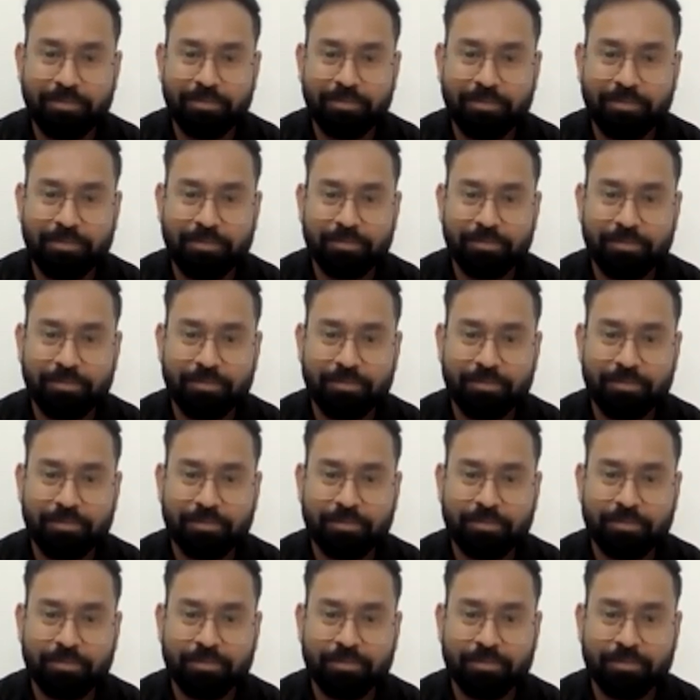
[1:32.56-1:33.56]

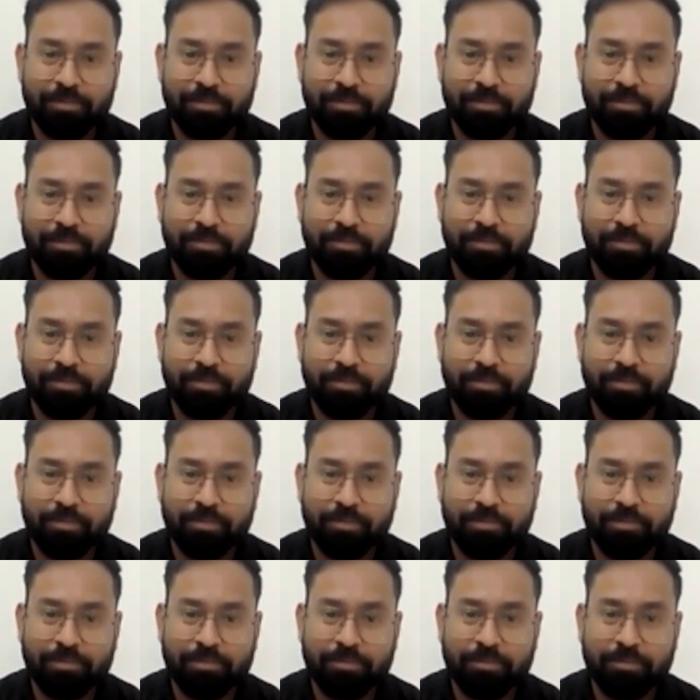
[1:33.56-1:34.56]

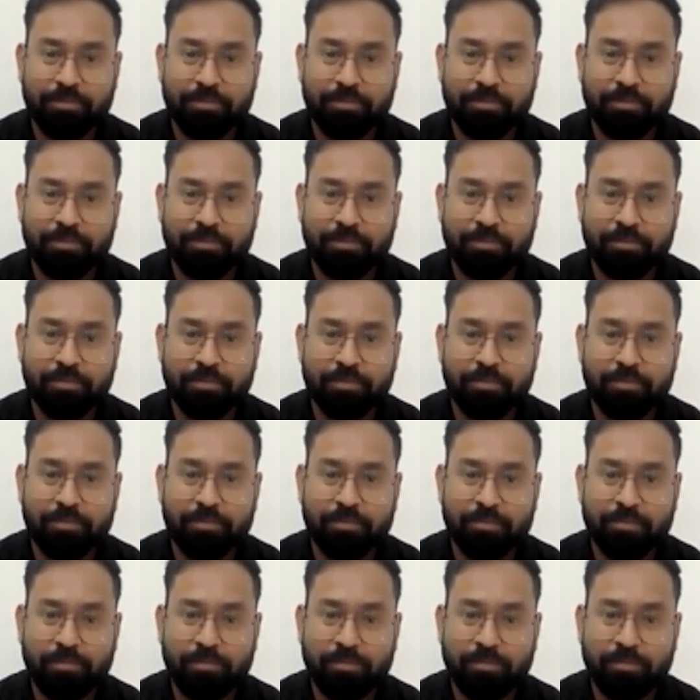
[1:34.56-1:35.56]

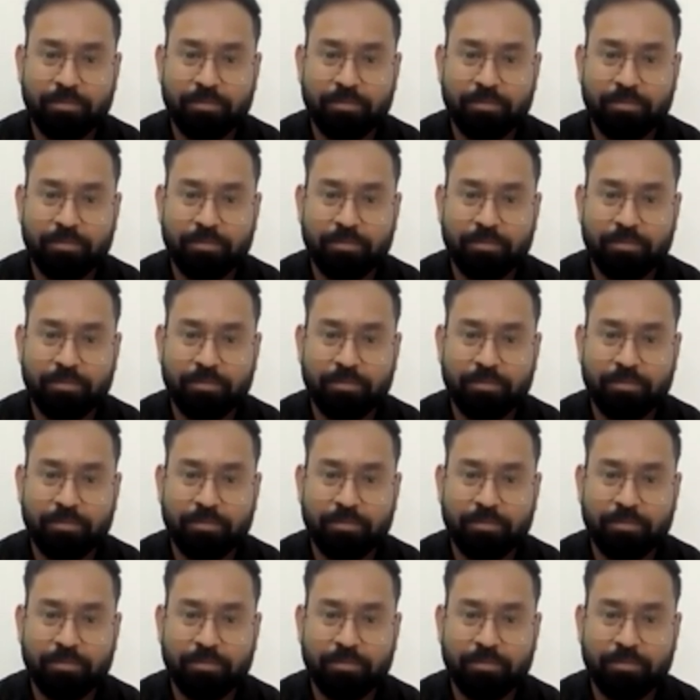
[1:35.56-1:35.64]
[no speech]